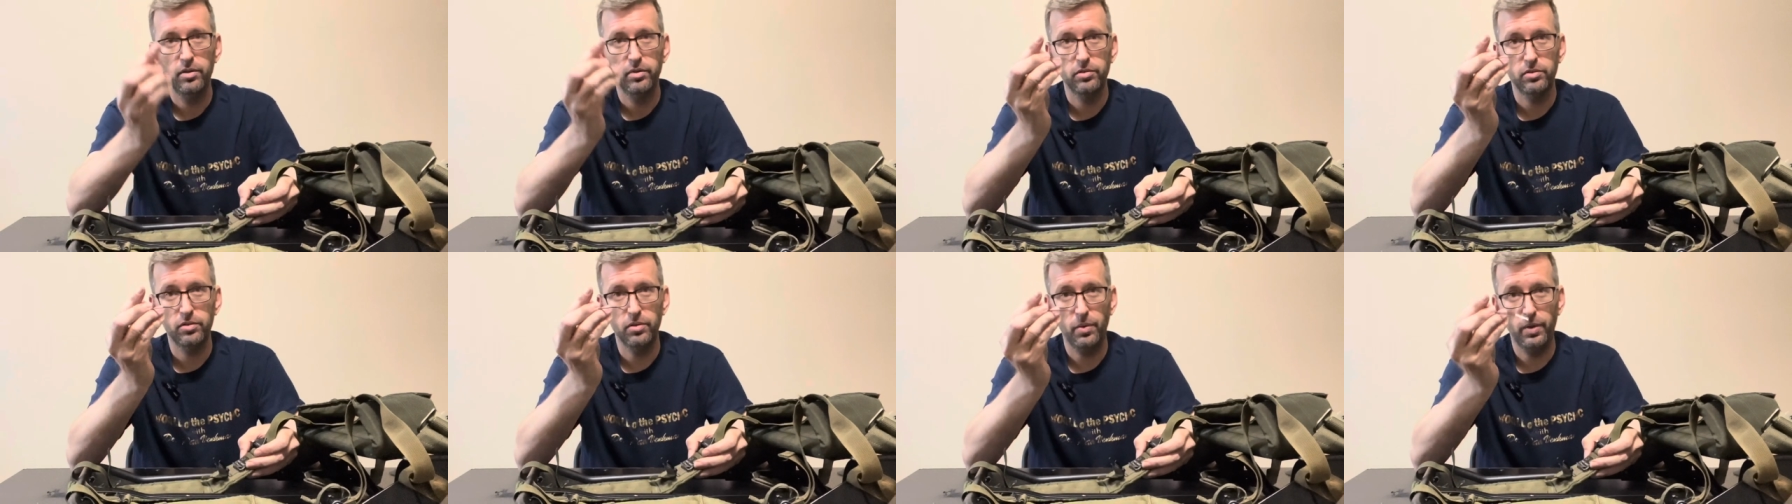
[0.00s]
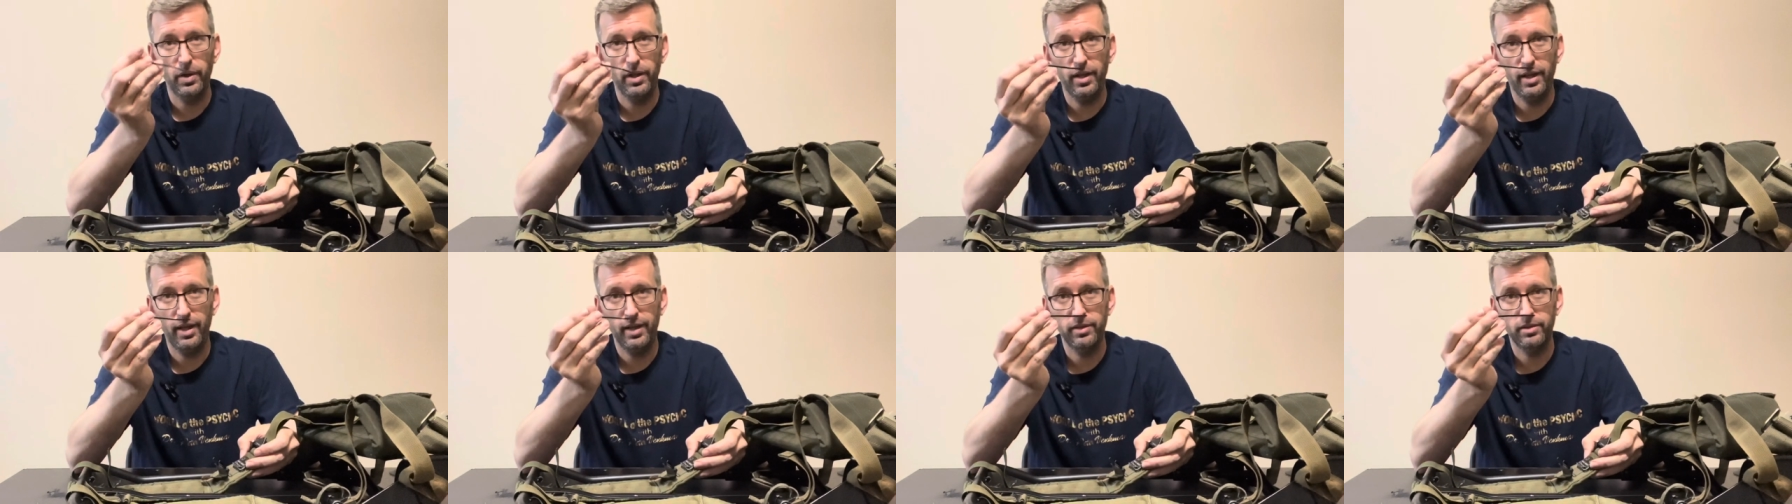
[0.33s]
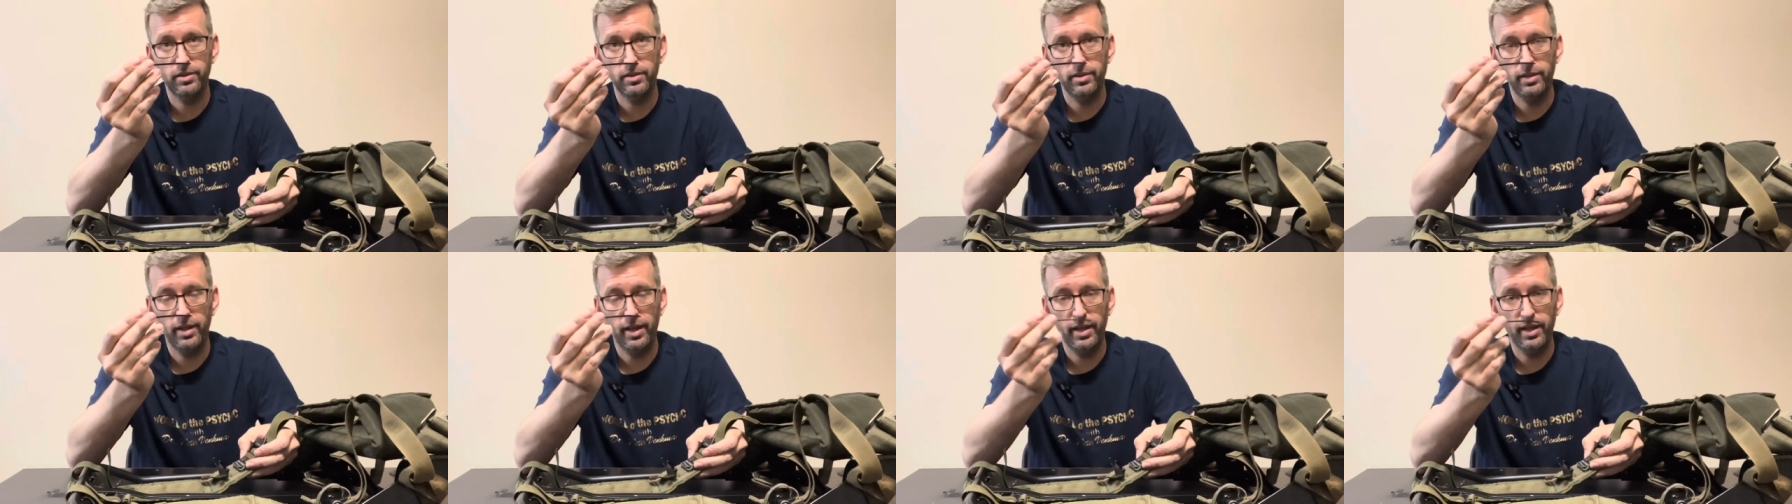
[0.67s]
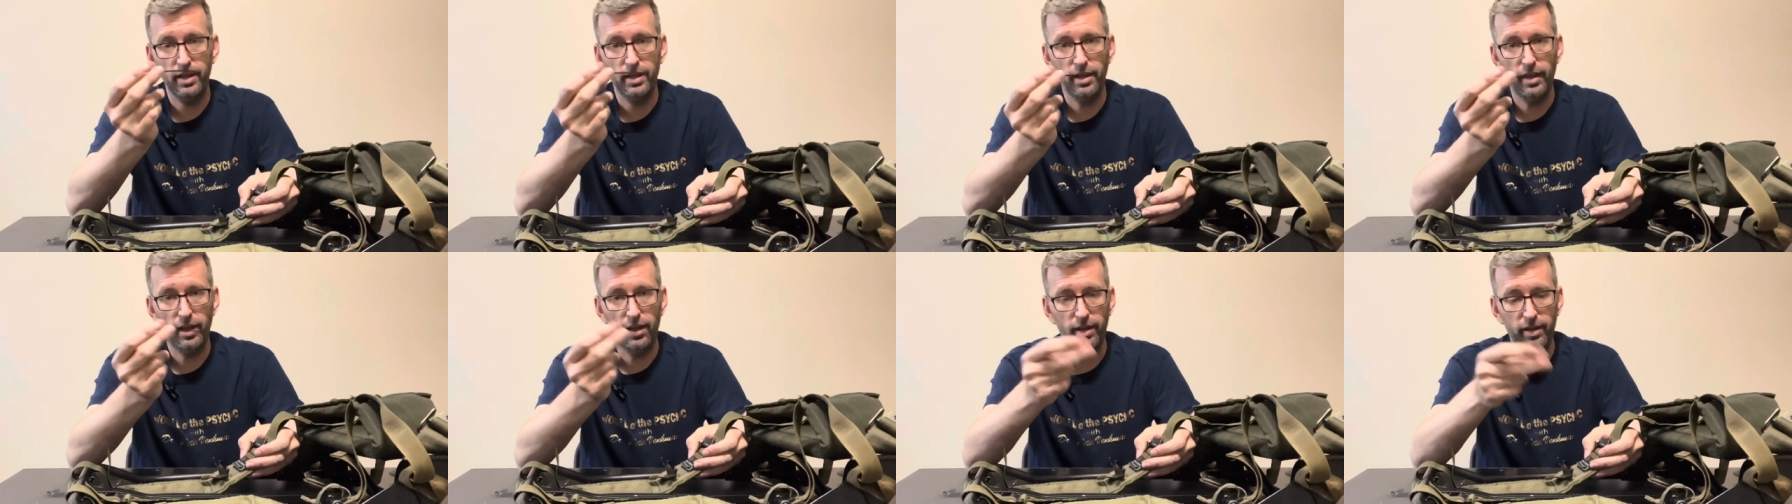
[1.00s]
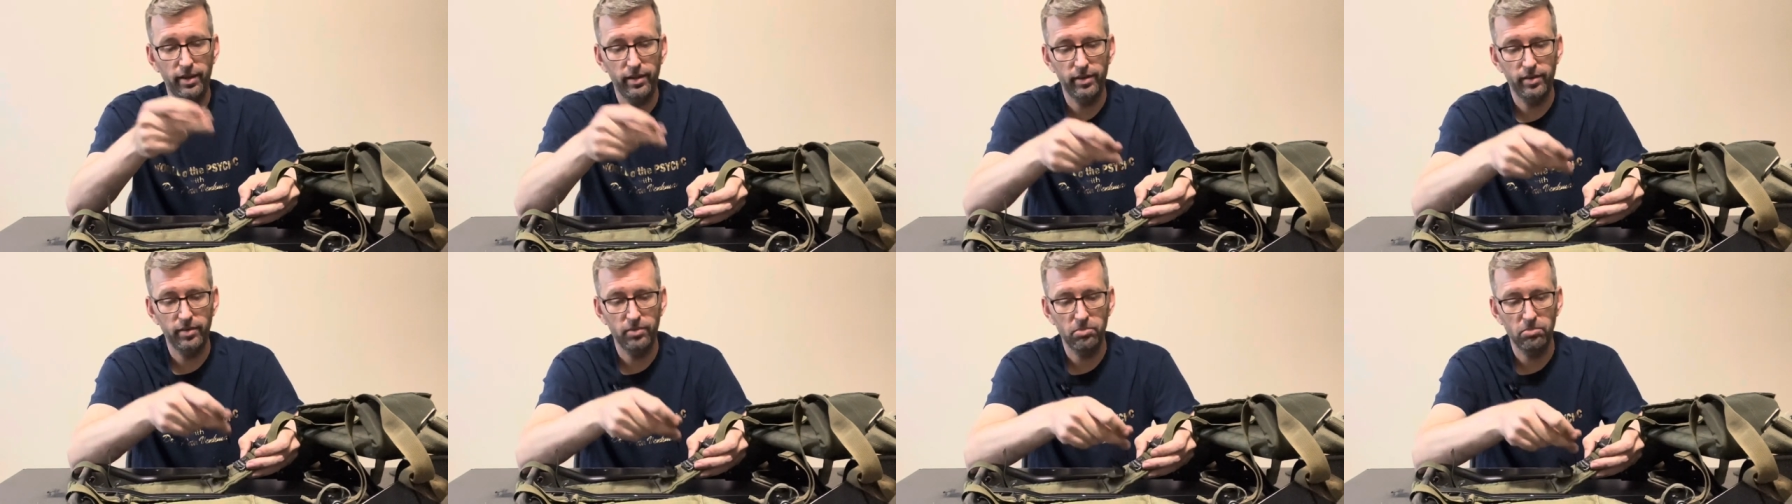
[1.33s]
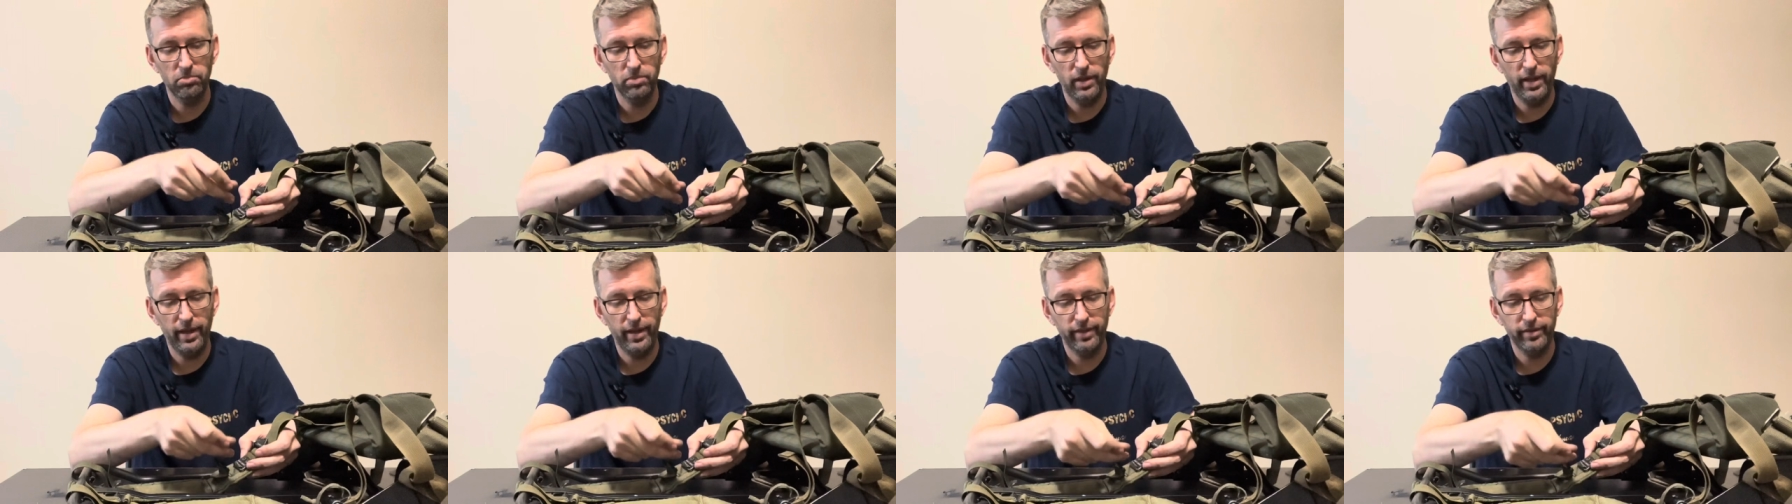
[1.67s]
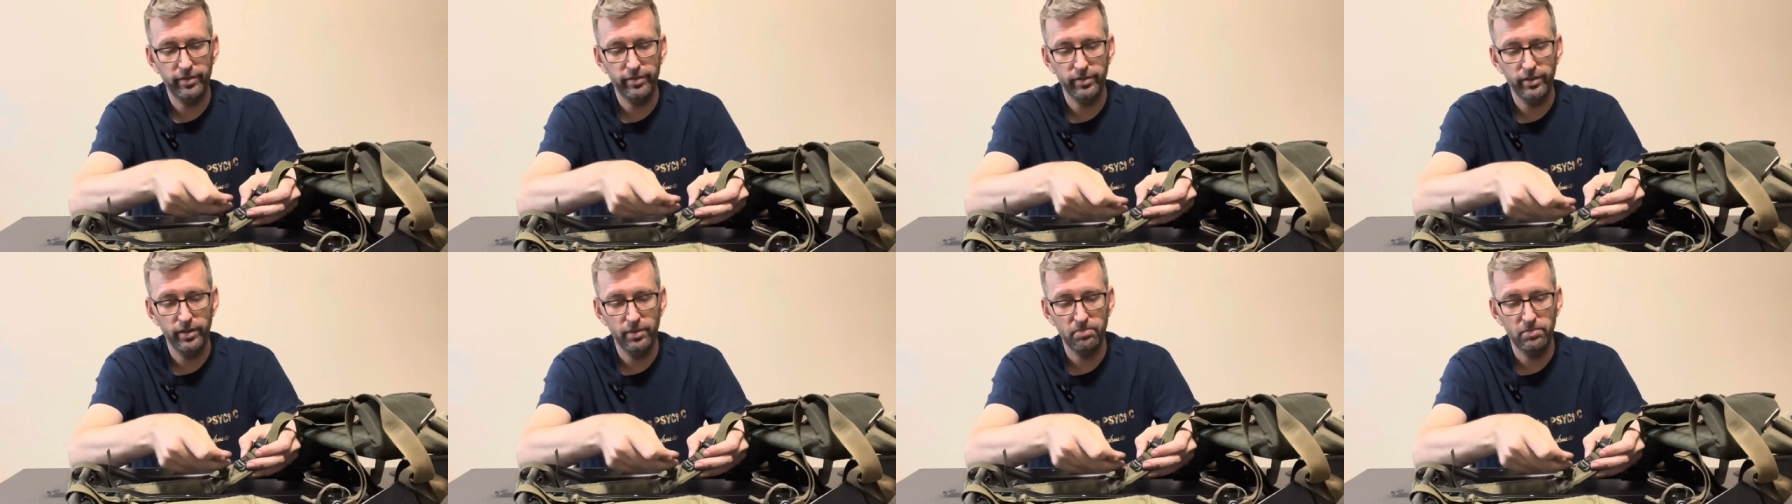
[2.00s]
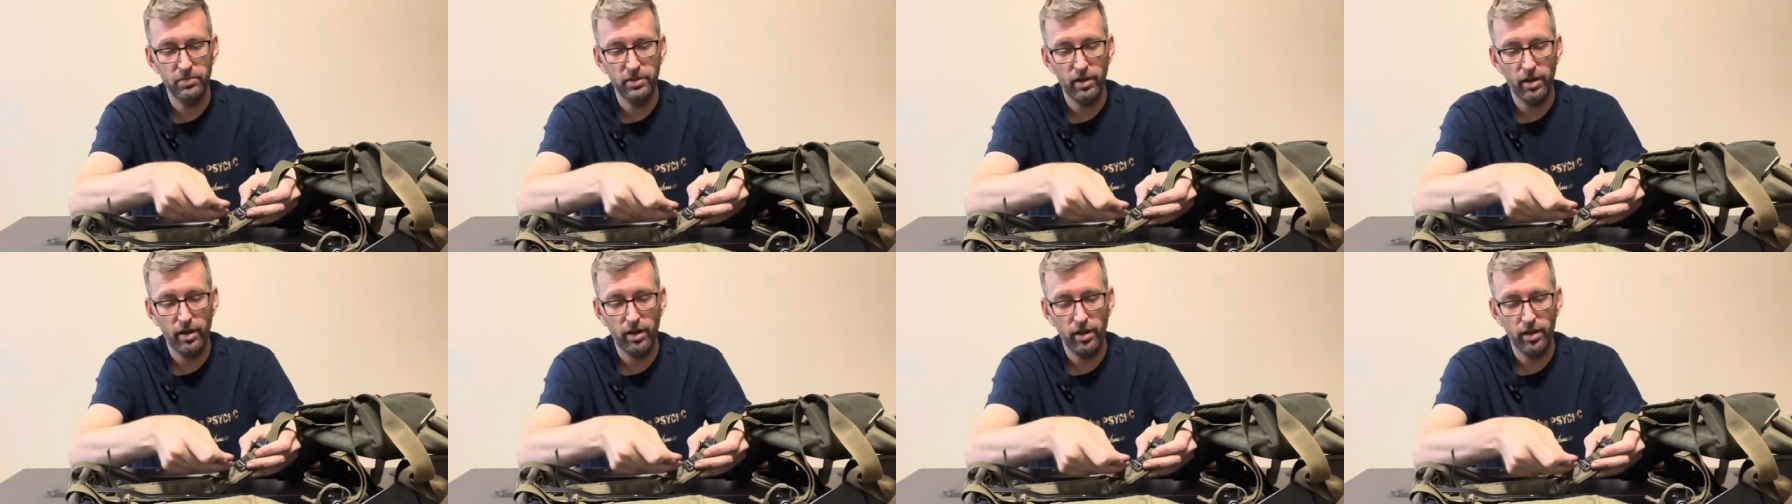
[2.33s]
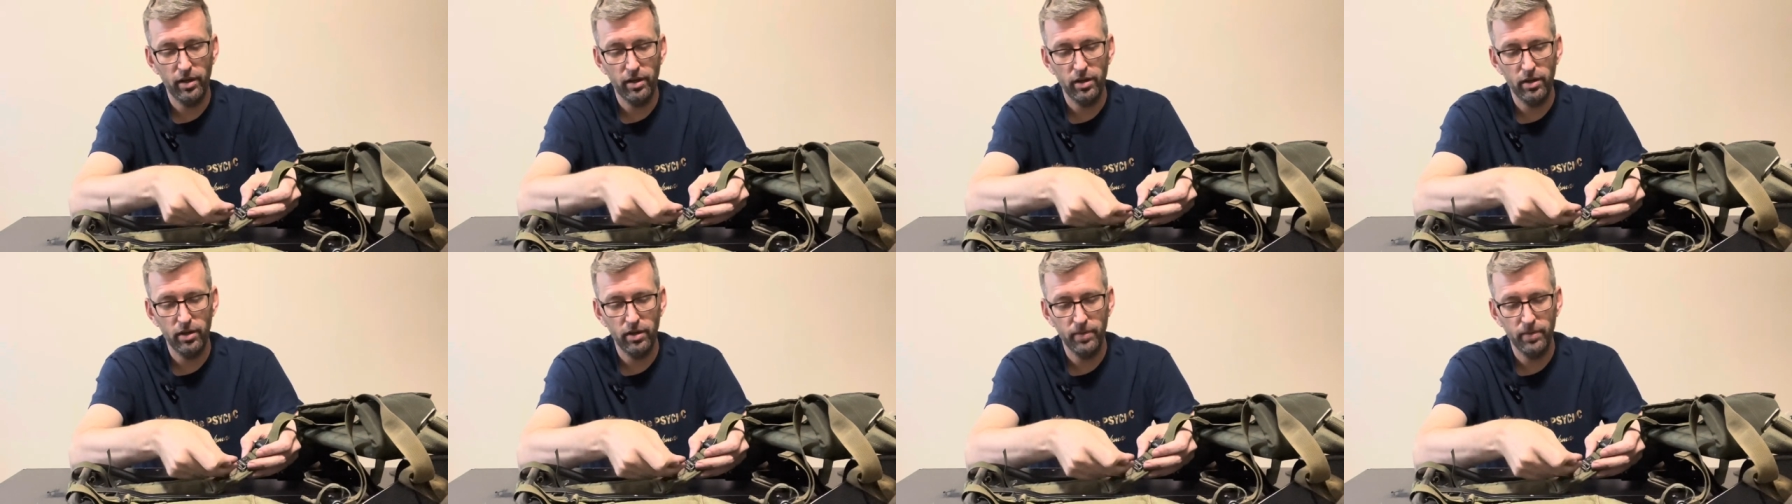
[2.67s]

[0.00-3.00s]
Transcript: So I like to take a black zip tie